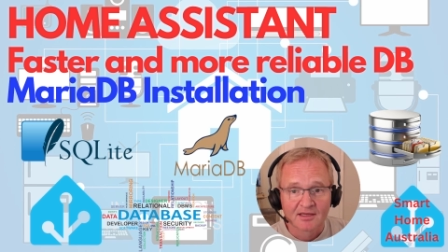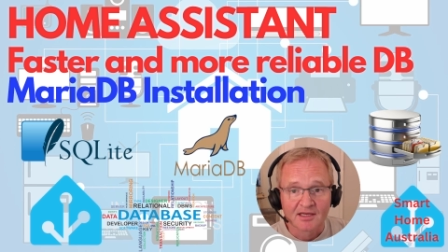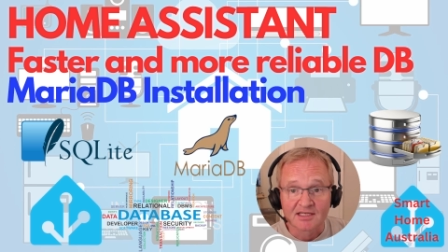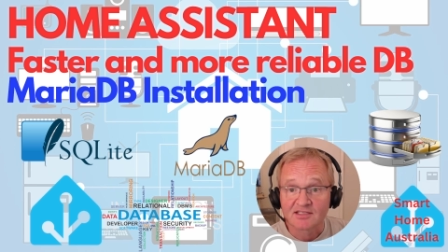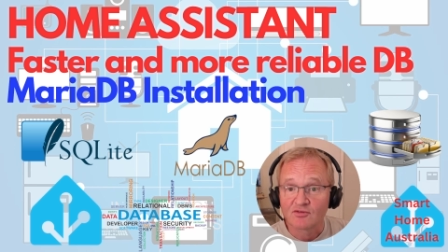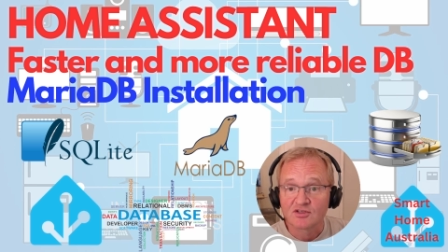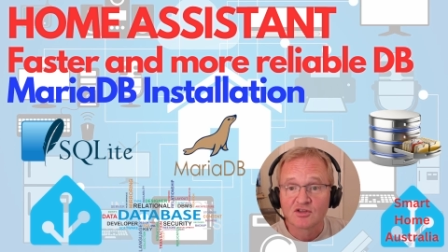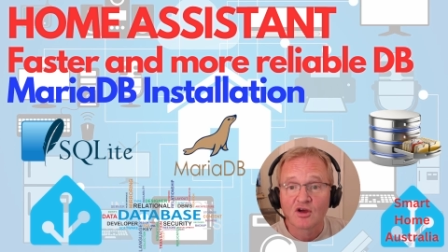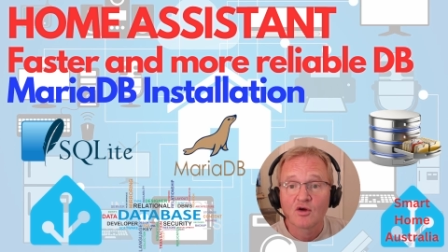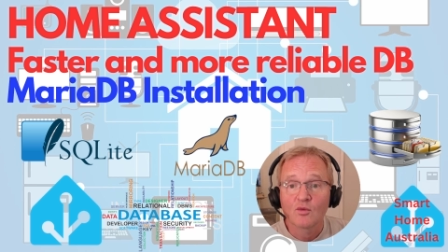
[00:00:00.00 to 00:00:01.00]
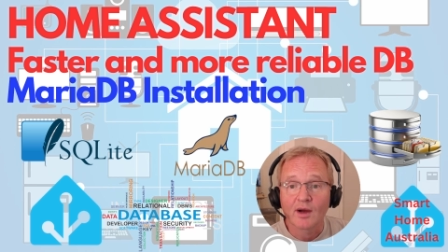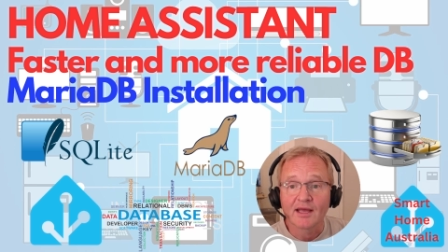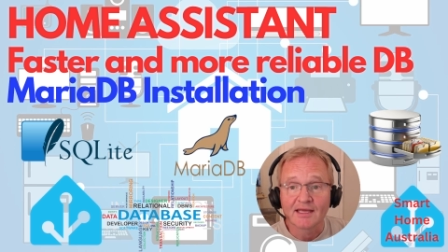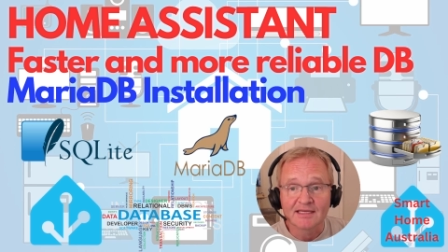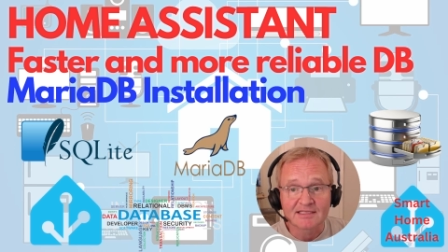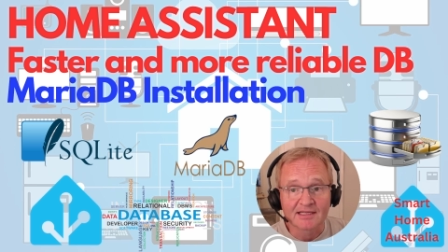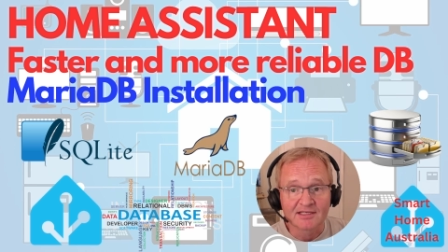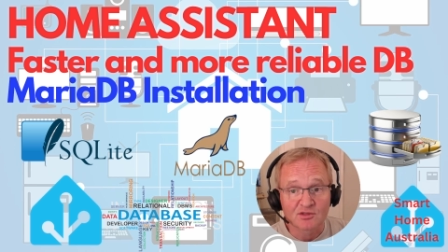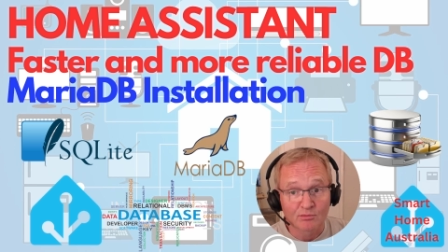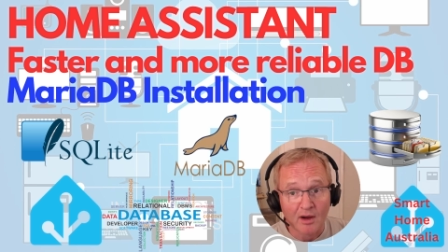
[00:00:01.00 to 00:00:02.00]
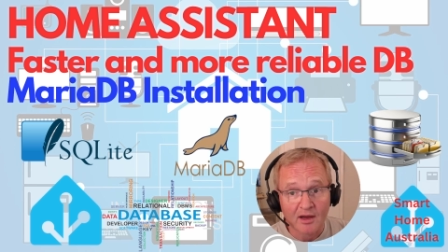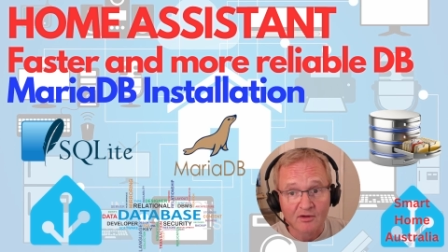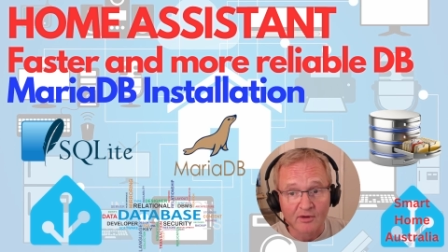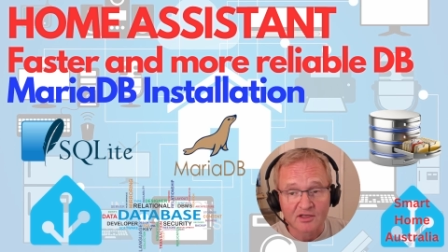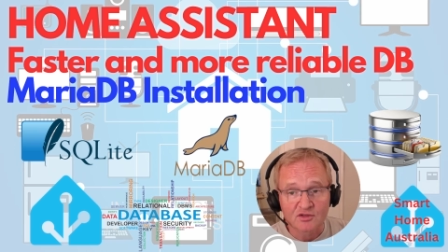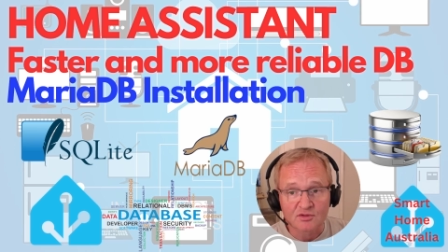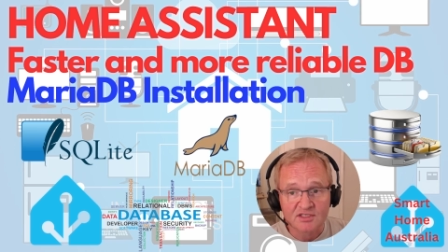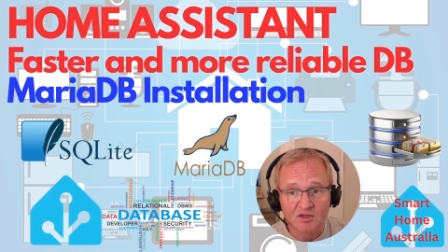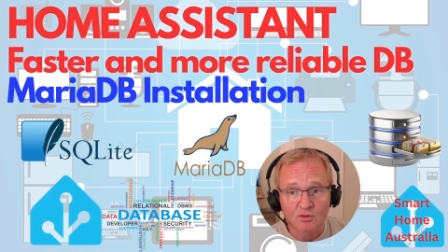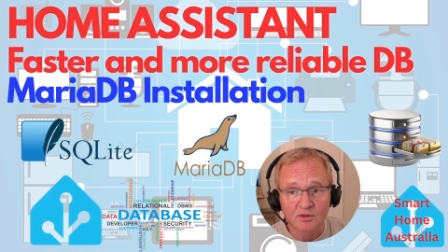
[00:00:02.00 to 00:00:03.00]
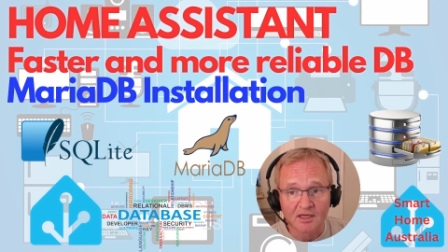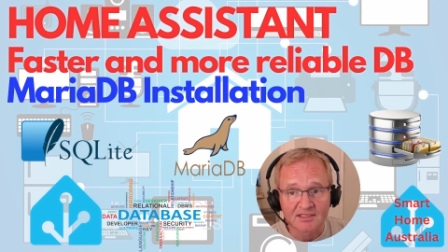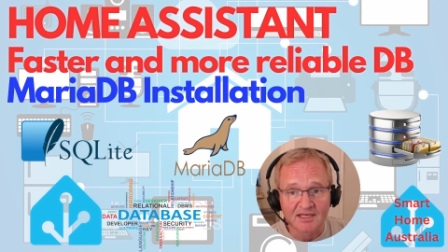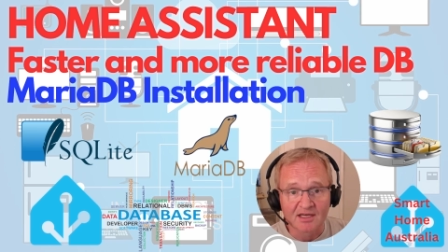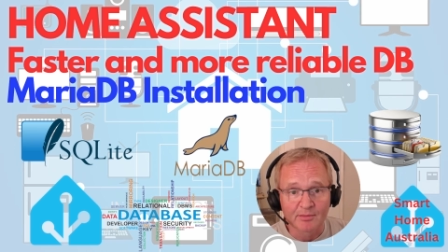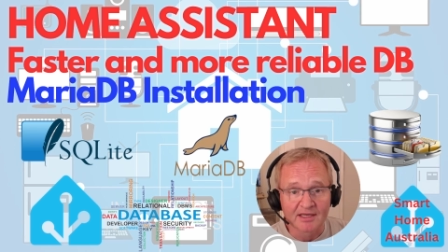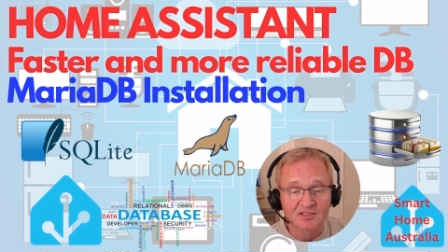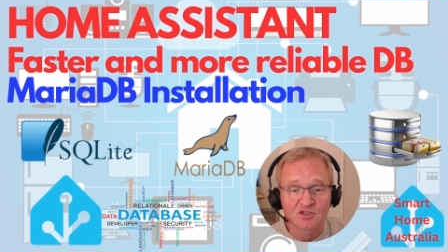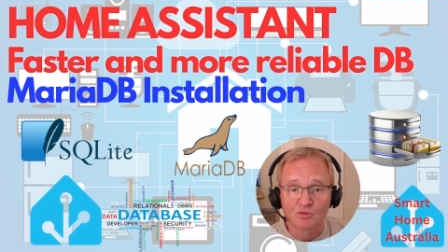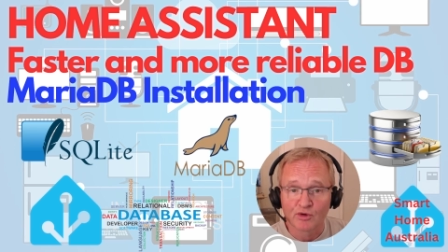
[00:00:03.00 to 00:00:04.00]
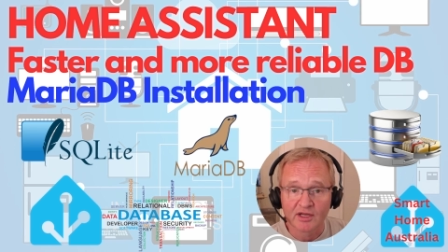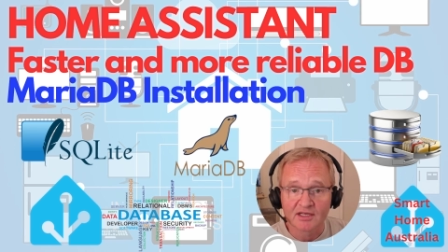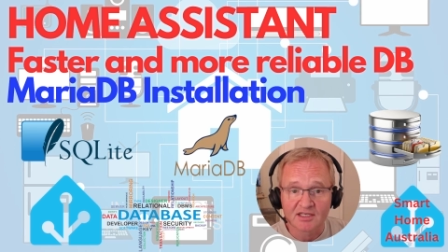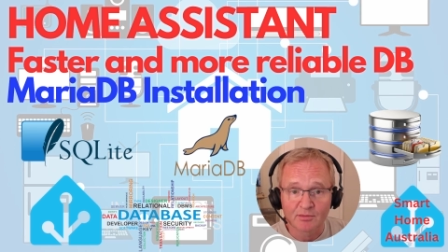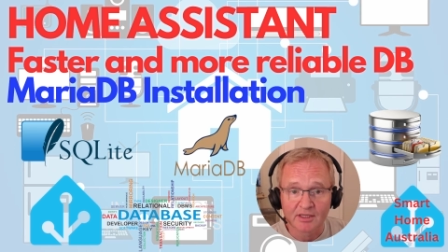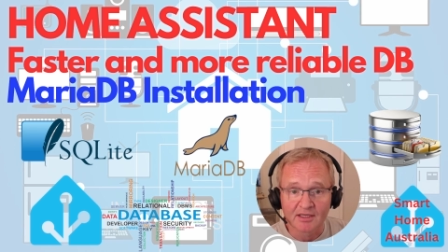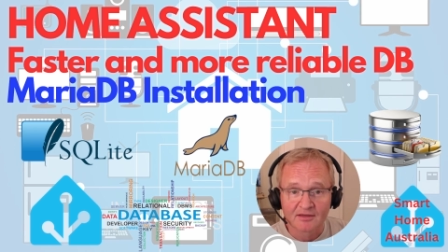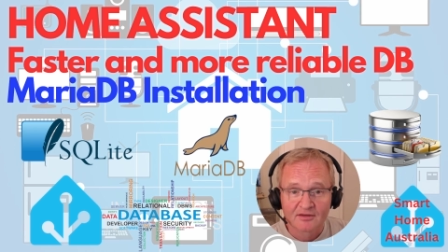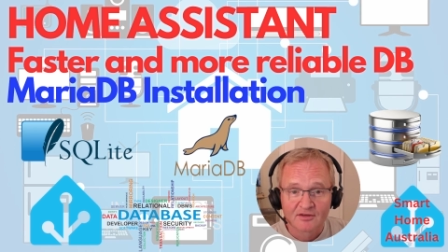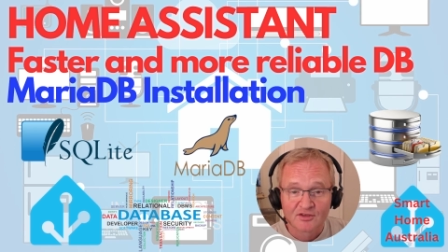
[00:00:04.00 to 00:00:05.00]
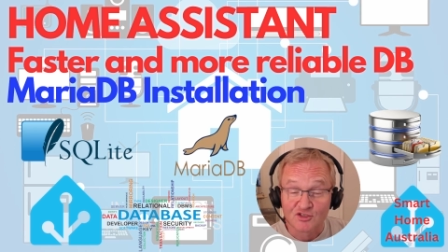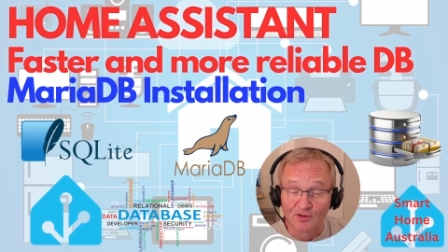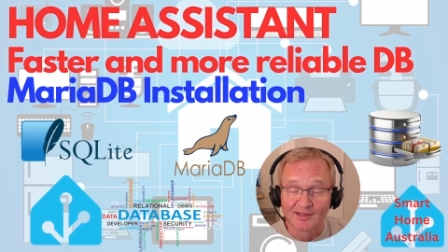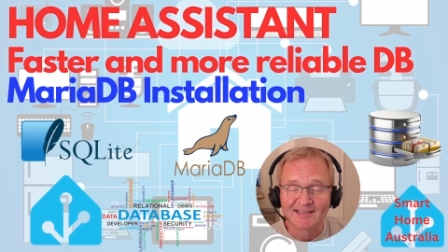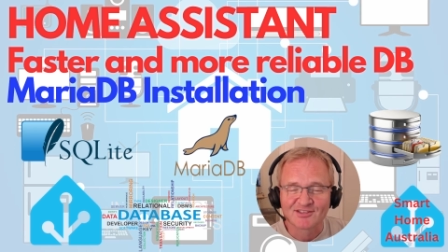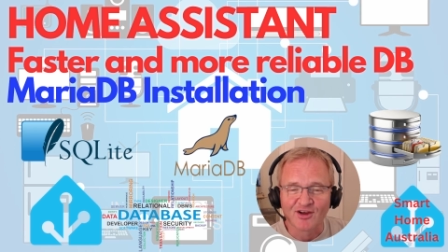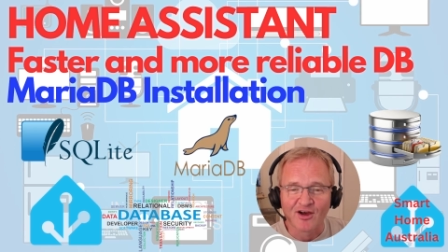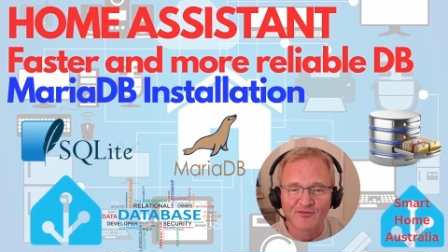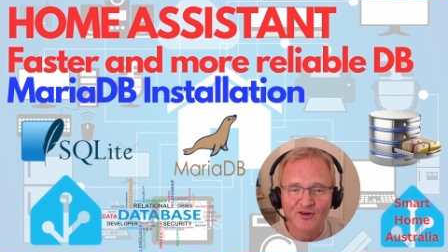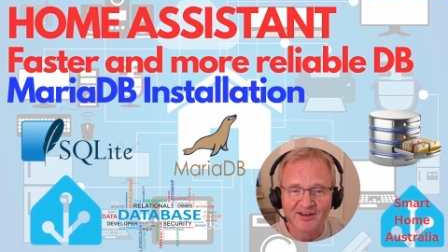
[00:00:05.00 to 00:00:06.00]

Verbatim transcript: as there is no way easily to migrate your SQLite database to MariaDB. So let's dive on